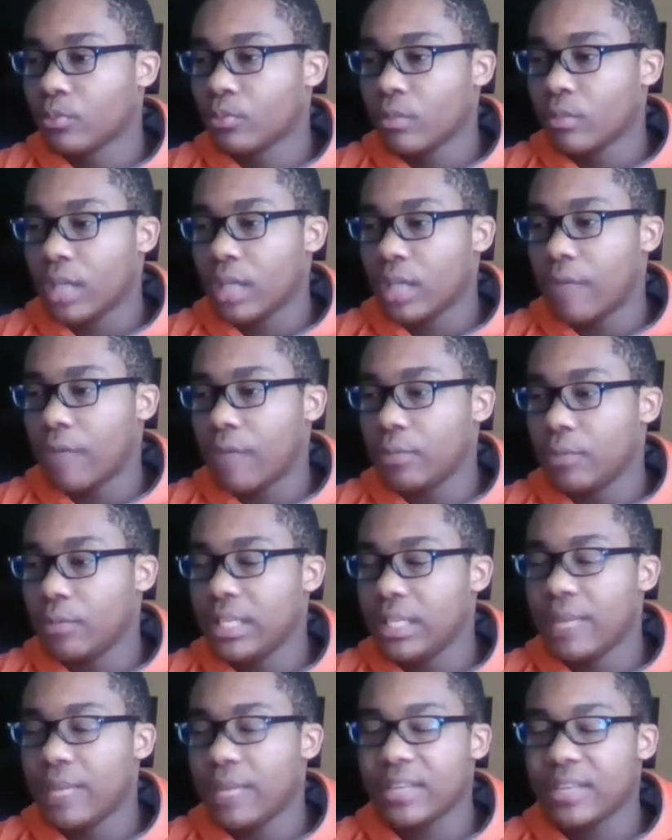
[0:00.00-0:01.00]
I've really
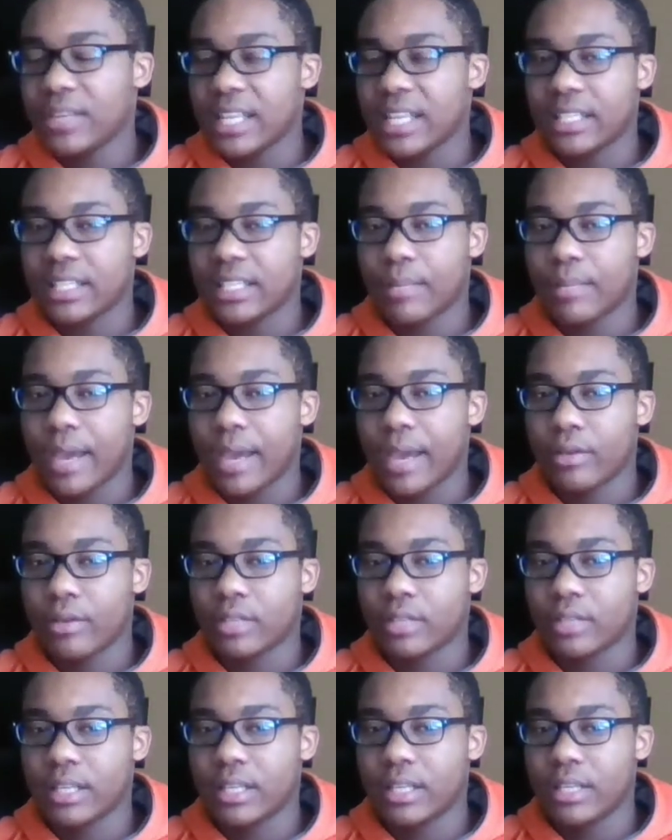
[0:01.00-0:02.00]
never tested the
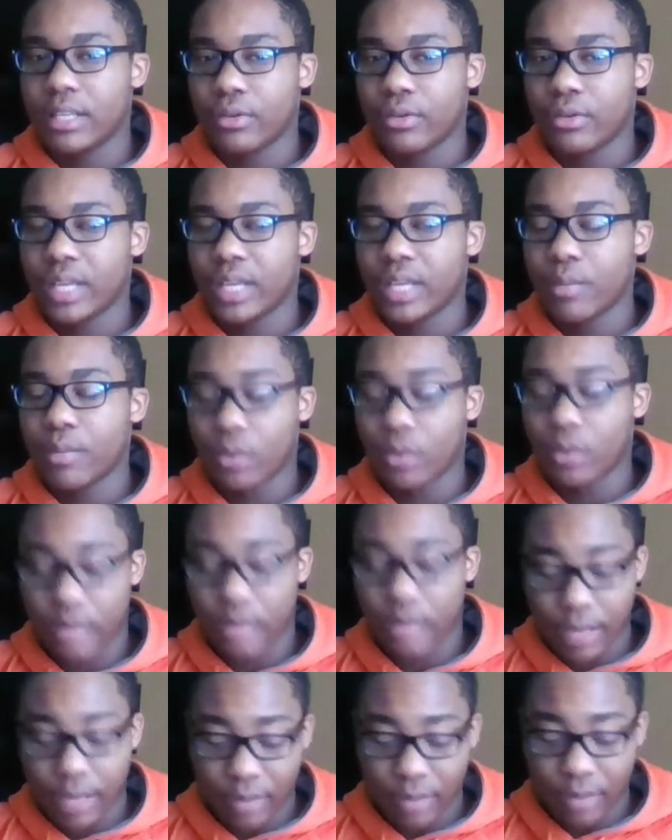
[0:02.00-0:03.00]
macros on either keyboard.
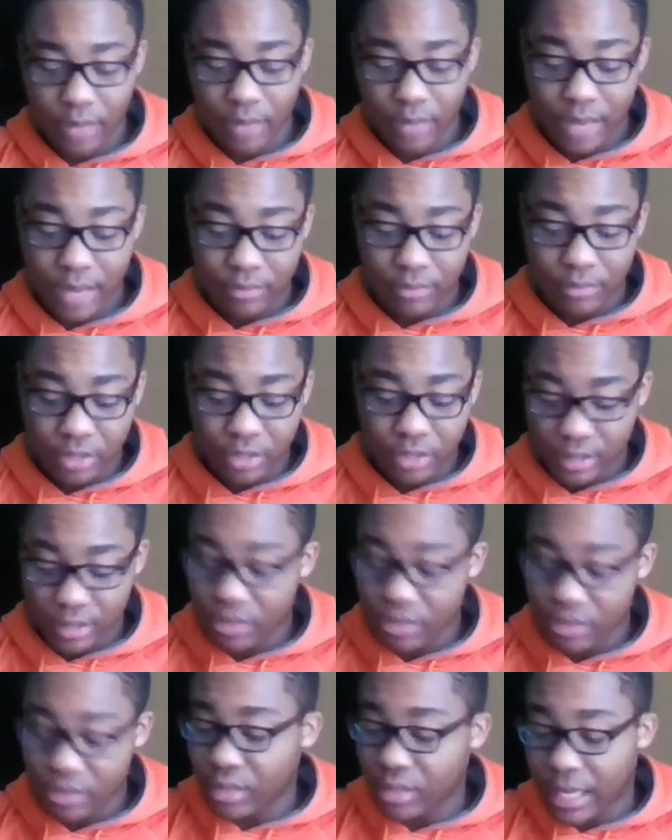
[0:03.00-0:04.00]
I
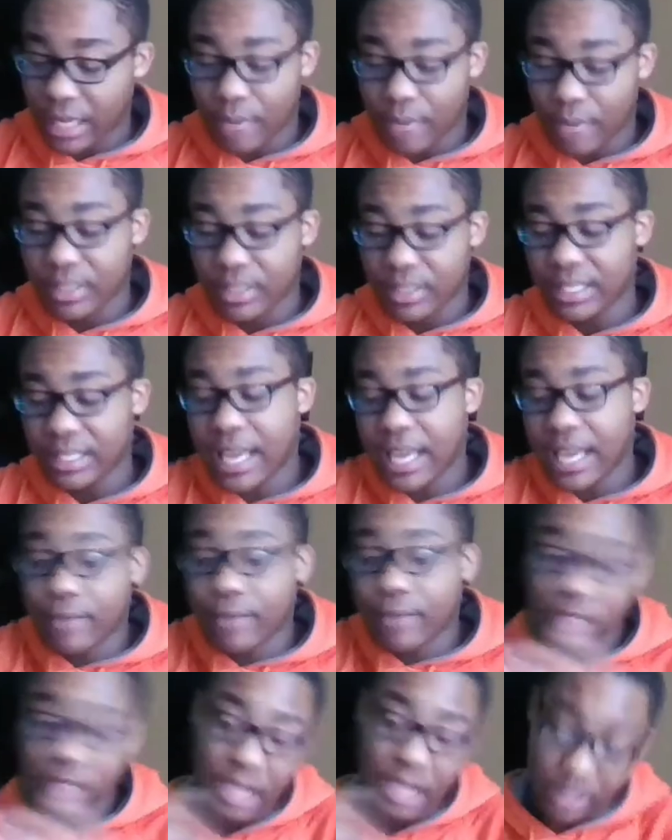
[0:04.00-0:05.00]
recently have
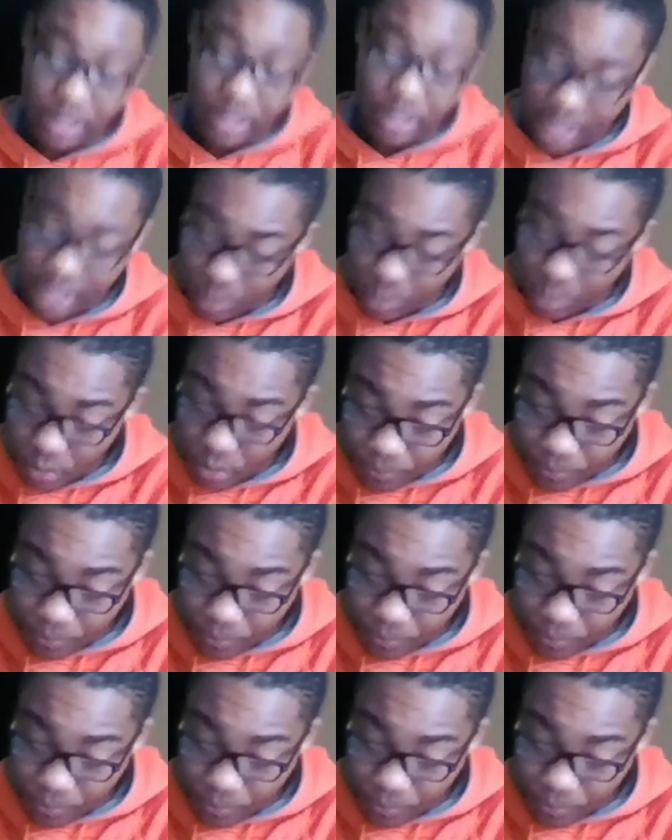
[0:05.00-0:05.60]
just got this keyboard,